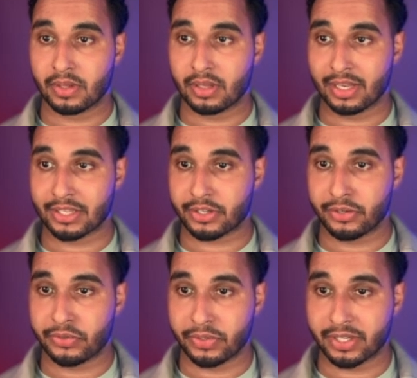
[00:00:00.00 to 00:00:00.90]
let's go
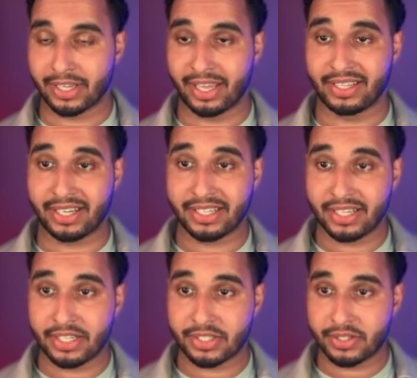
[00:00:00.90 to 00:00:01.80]
to the AI
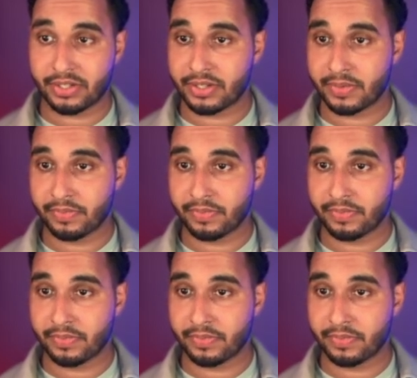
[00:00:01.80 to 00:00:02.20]
agent.